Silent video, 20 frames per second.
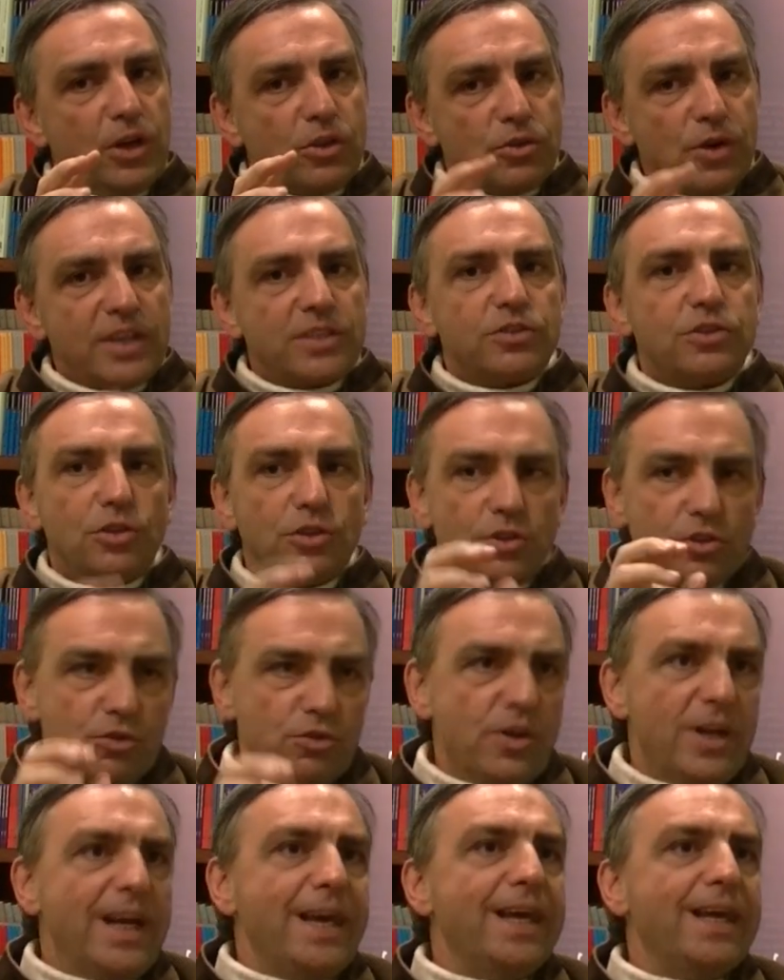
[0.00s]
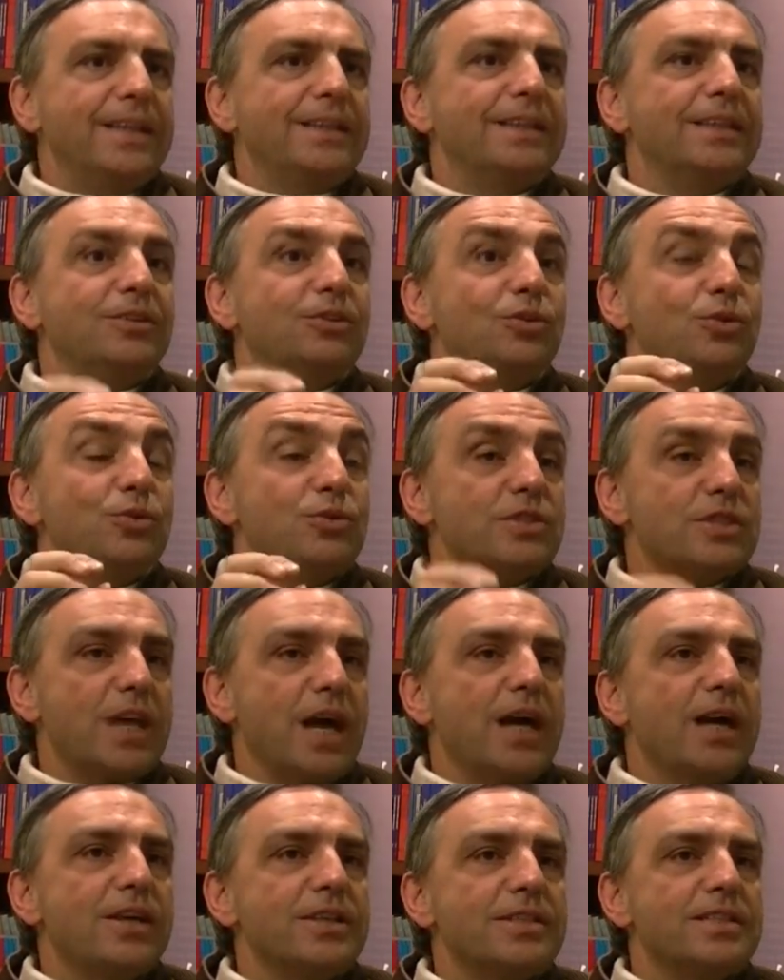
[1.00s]
questions related to
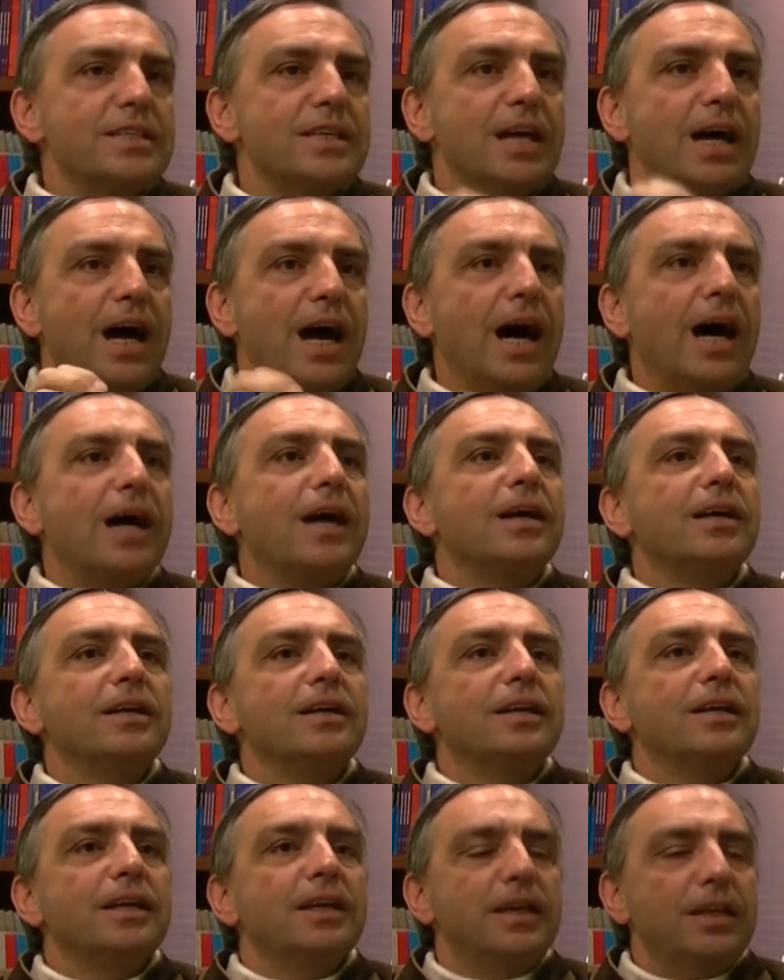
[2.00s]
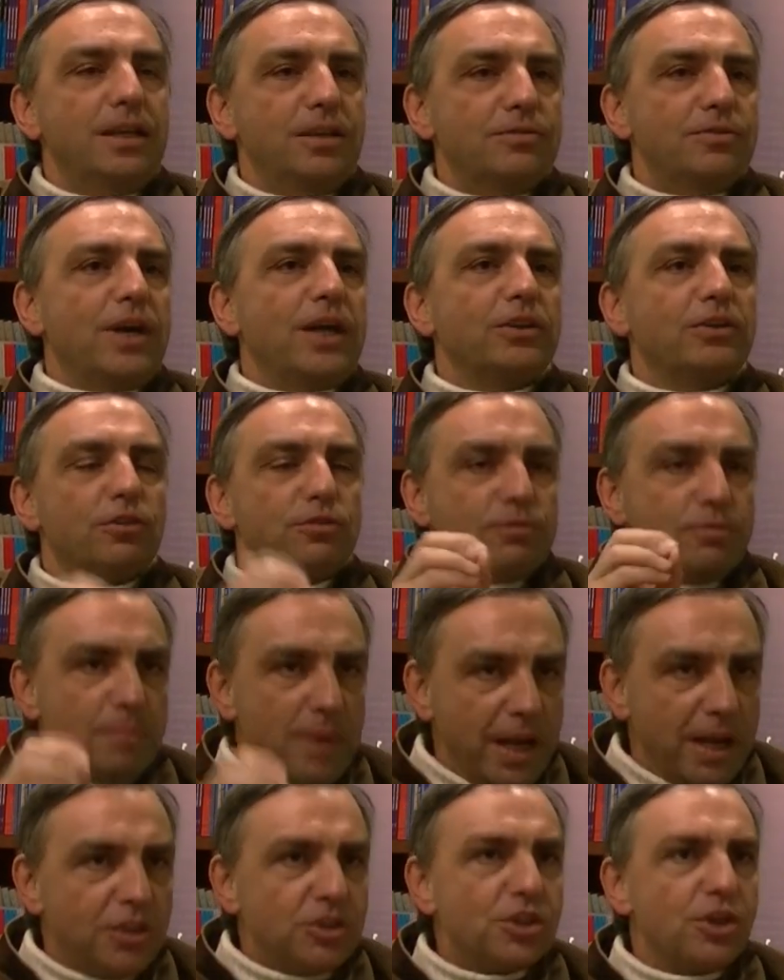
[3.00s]
science are in fact of
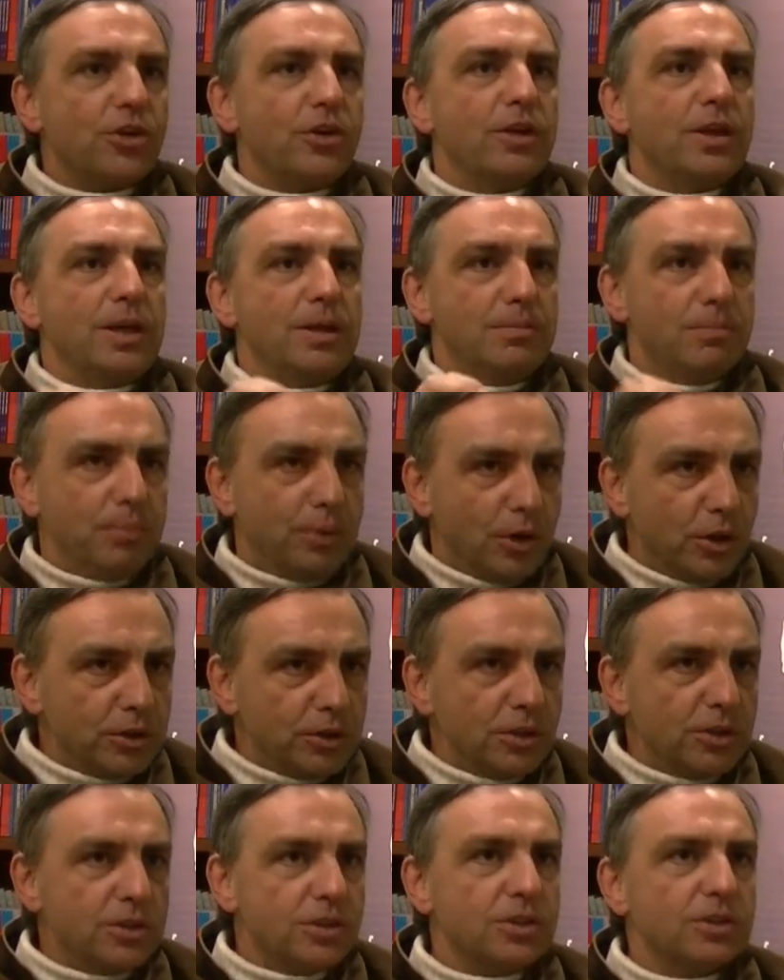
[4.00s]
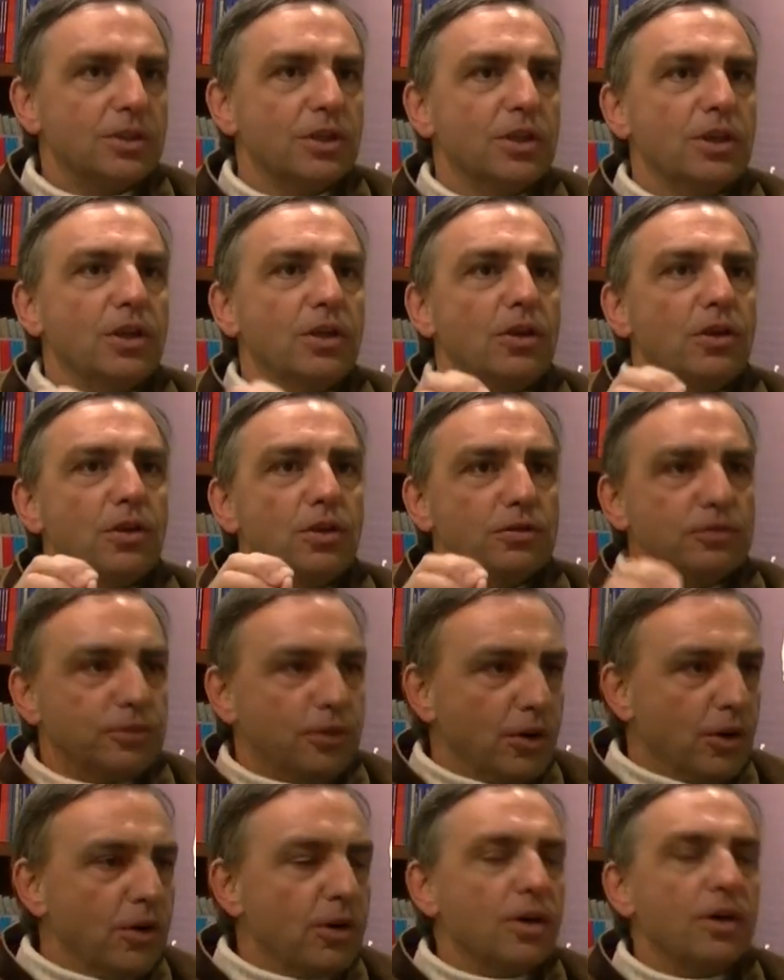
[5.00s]
major importance
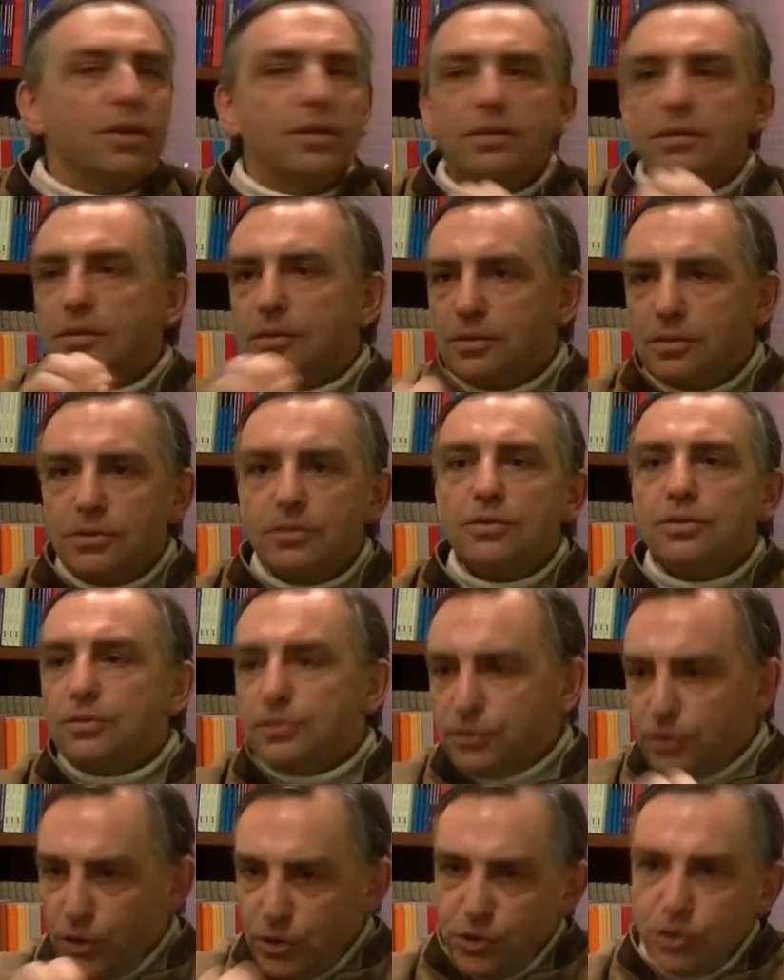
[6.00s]
for for